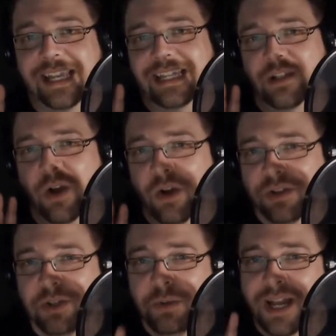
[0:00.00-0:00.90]
it's
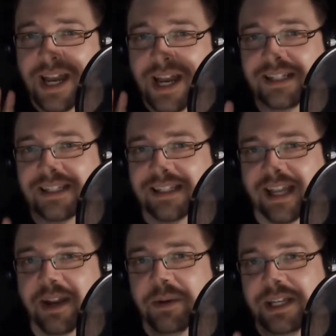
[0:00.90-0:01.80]
also kind of
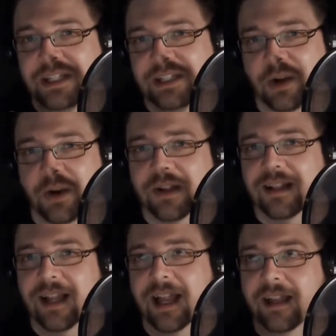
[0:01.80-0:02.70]
scary, dark,
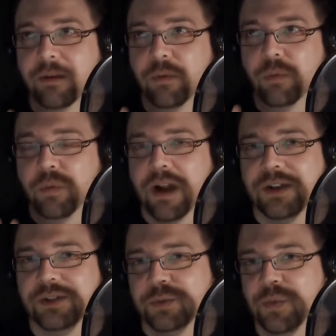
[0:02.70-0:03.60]
like
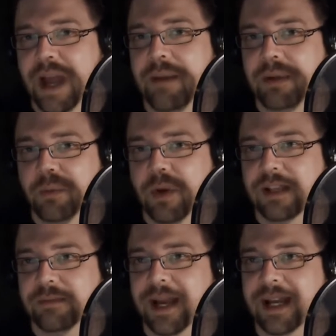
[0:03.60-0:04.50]
Roger Rabbit
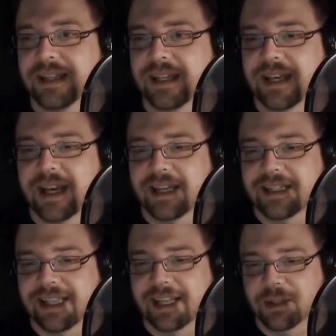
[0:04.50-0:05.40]
was back in the nineties. Like,